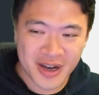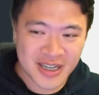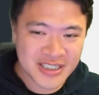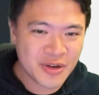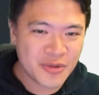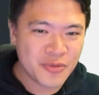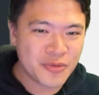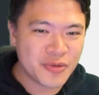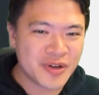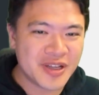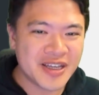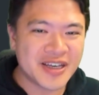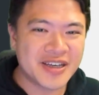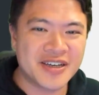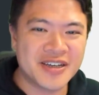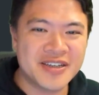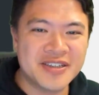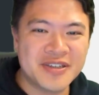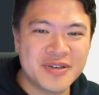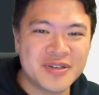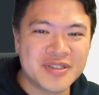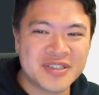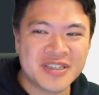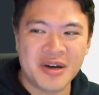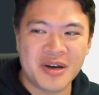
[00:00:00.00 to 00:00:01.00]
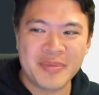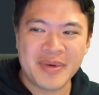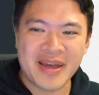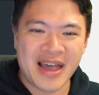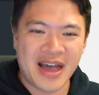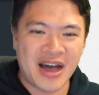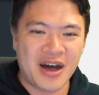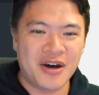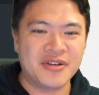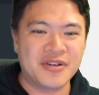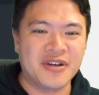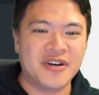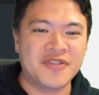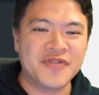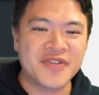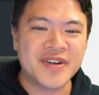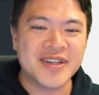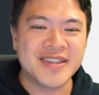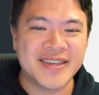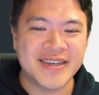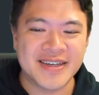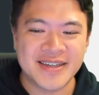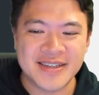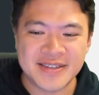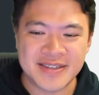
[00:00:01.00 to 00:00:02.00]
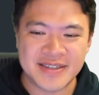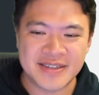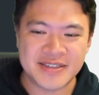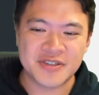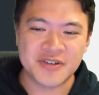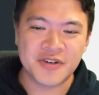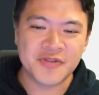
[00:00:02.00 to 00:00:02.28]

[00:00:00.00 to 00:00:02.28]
We got some really good news coming out of Fidelity.